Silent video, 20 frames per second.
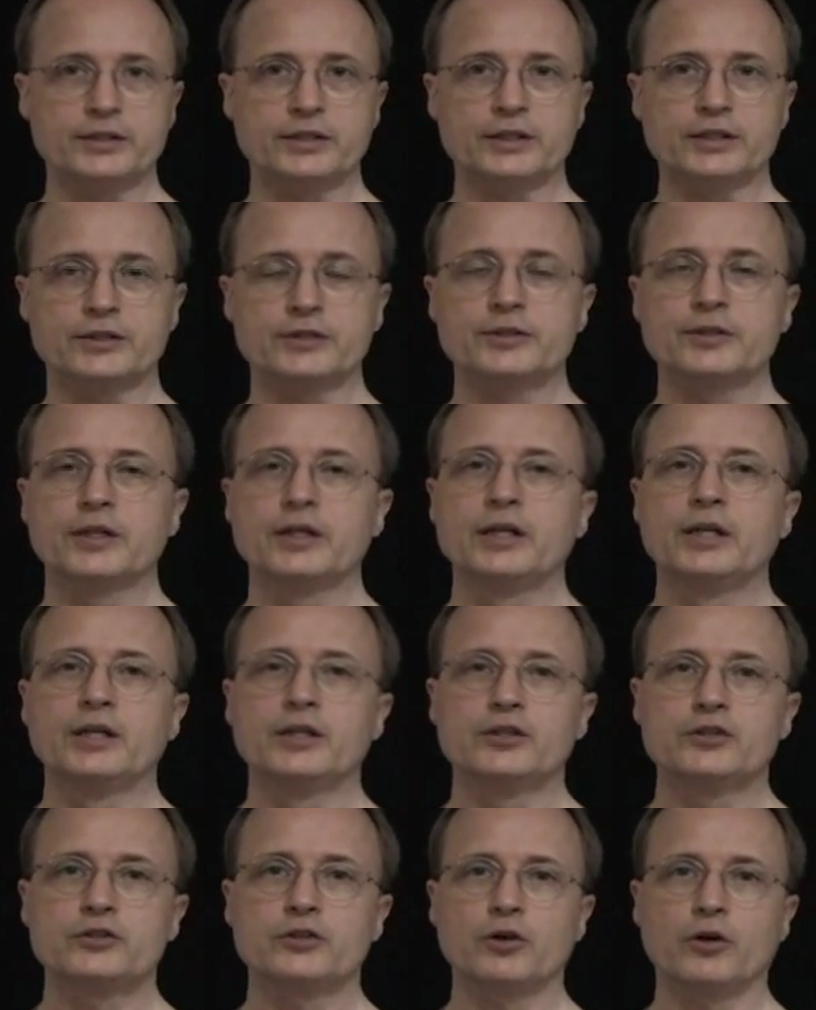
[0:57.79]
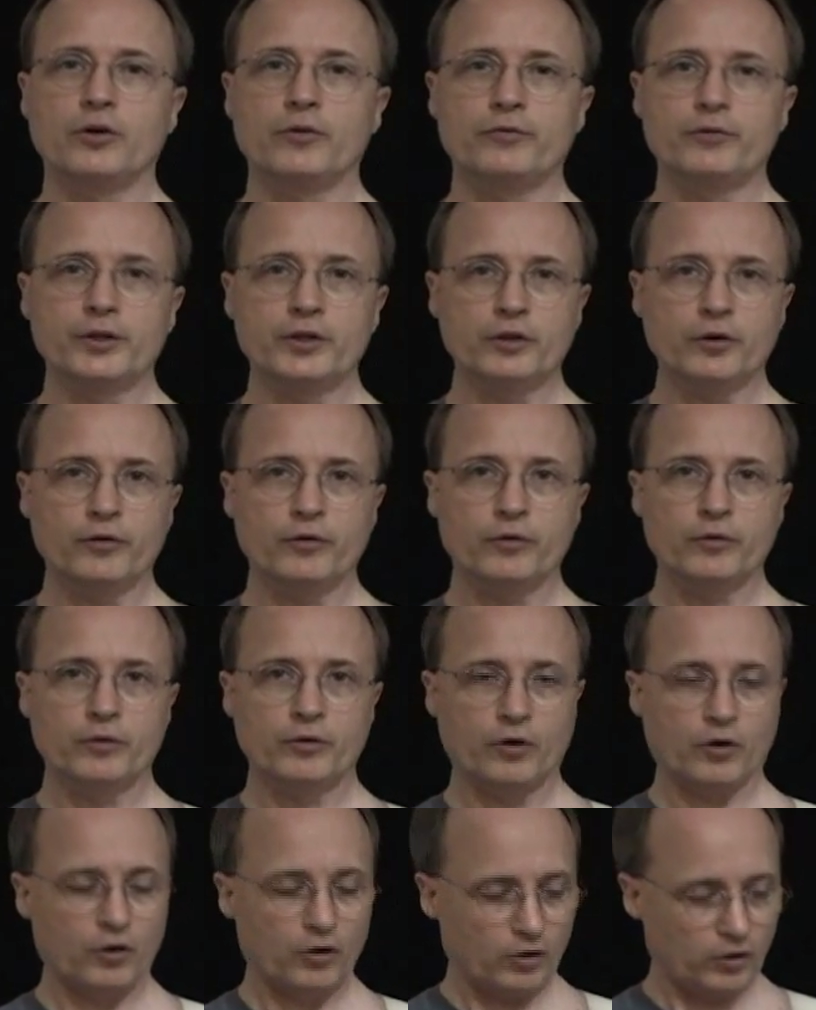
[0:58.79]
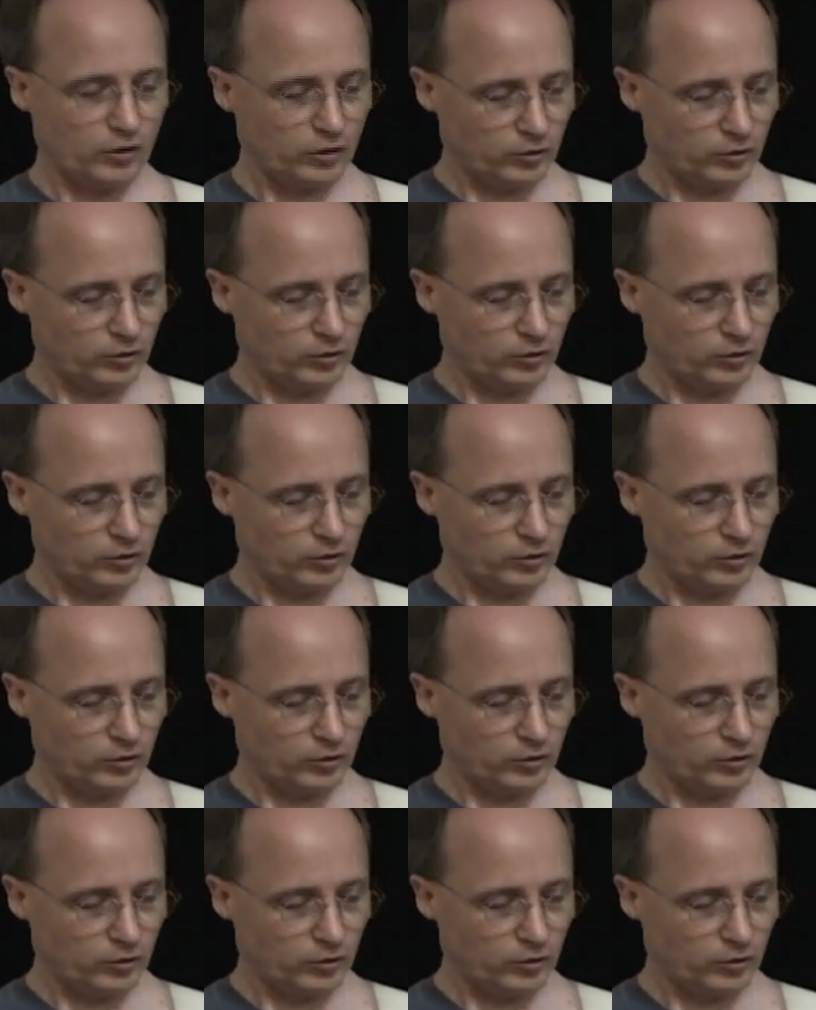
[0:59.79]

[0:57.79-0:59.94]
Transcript: this. So if we go all